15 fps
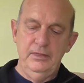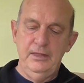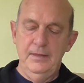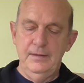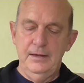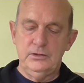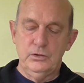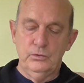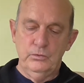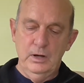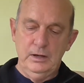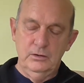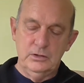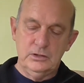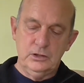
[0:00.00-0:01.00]
Then there's the
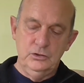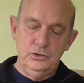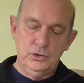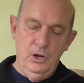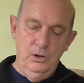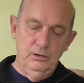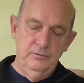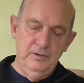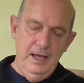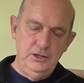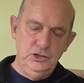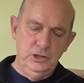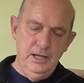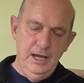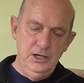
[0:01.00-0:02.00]
rigorous control of
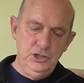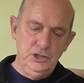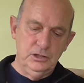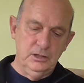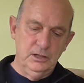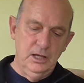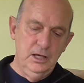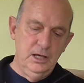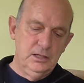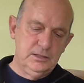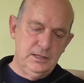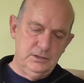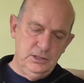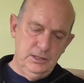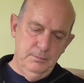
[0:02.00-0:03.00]
education,
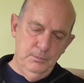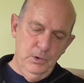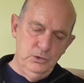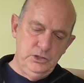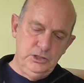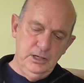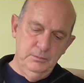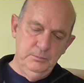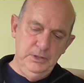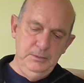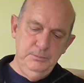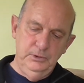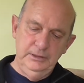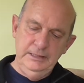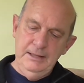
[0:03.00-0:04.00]
such that most young
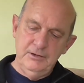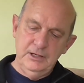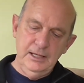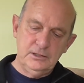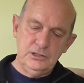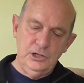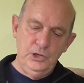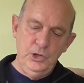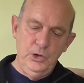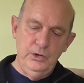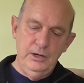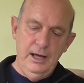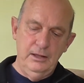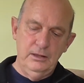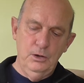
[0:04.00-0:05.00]
people never get to
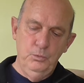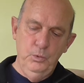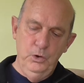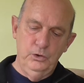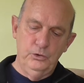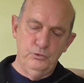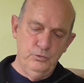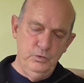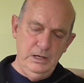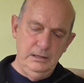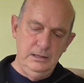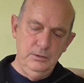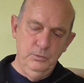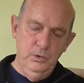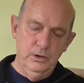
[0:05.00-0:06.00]
learn how their world
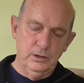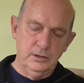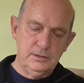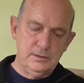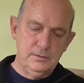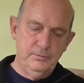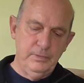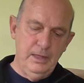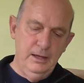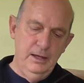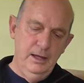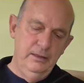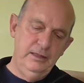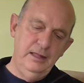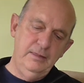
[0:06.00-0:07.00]
really works.
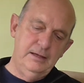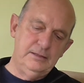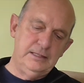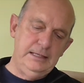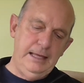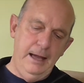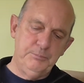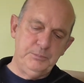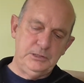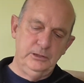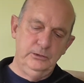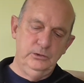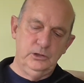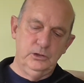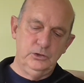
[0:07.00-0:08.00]
Then there's the
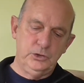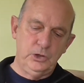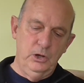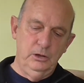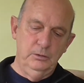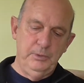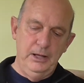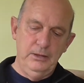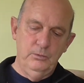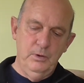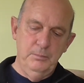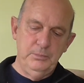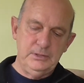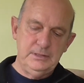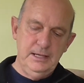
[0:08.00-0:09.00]
absolute control by the
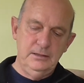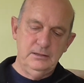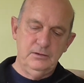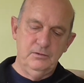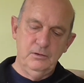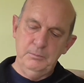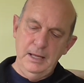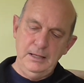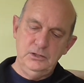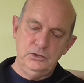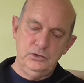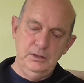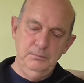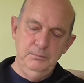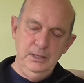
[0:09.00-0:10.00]
1% of the
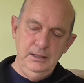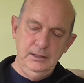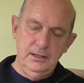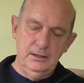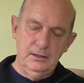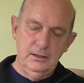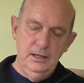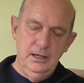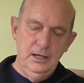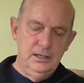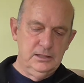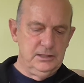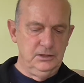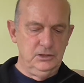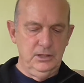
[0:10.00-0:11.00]
mainstream media,
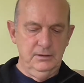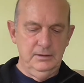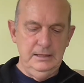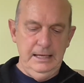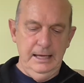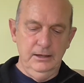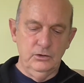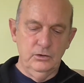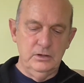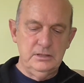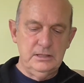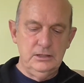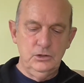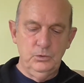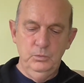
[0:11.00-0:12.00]
such that the
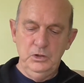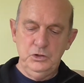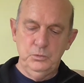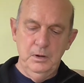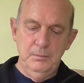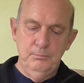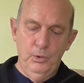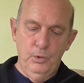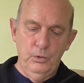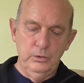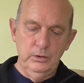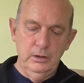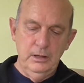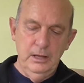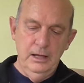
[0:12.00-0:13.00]
ignorance into which we're
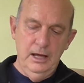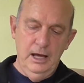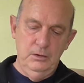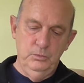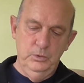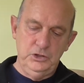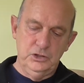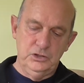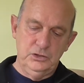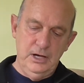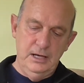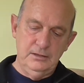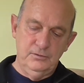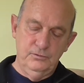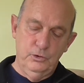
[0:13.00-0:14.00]
born, and which is
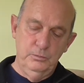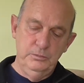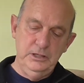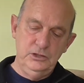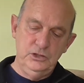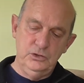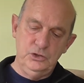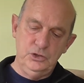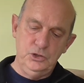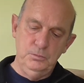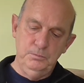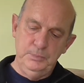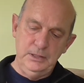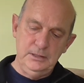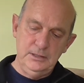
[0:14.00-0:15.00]
transformed into
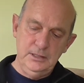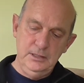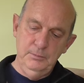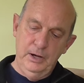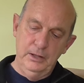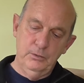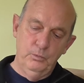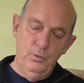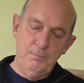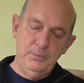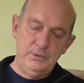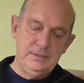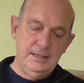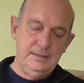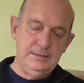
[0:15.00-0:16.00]
stupidity by the
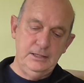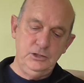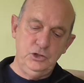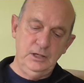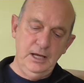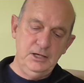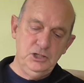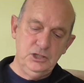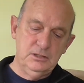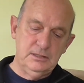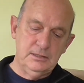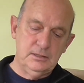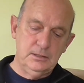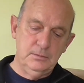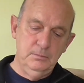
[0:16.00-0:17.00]
1%'s education
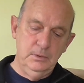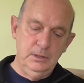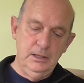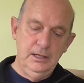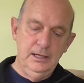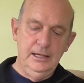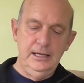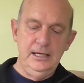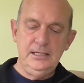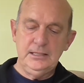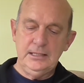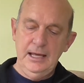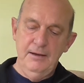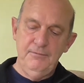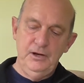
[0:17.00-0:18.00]
system, is
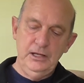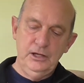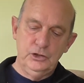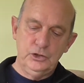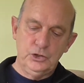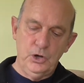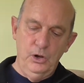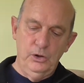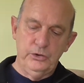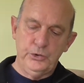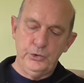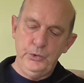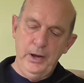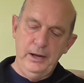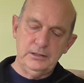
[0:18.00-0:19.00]
carefully controlled
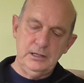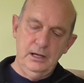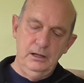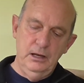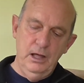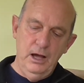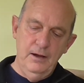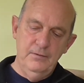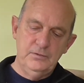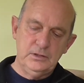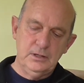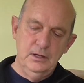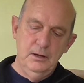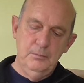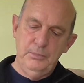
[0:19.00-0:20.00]
throughout our
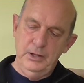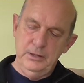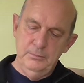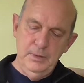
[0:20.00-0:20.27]
lives by